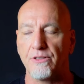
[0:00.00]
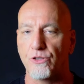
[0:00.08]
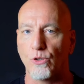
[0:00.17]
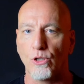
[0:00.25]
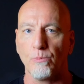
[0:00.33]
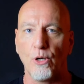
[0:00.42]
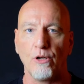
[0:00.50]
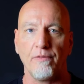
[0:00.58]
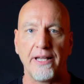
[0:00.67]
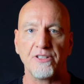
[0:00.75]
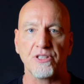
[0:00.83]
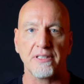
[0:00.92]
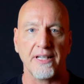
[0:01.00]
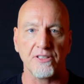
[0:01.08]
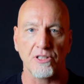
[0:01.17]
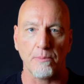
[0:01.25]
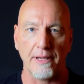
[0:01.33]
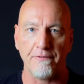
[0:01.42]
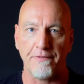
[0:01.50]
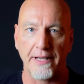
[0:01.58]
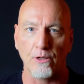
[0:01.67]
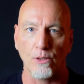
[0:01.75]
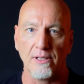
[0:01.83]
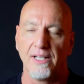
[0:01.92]
Internal motivation tends to be
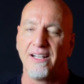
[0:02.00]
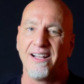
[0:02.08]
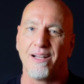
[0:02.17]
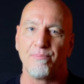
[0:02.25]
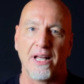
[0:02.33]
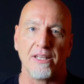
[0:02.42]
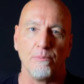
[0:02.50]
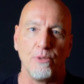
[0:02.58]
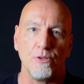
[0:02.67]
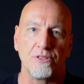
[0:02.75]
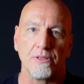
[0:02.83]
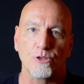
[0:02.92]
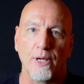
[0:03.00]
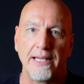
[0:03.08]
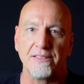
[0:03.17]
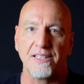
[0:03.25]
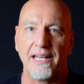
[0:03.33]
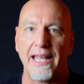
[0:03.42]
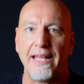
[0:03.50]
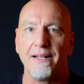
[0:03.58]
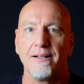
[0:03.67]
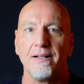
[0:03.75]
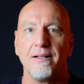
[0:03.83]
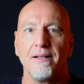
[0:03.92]
fickle, not in the mood to train today.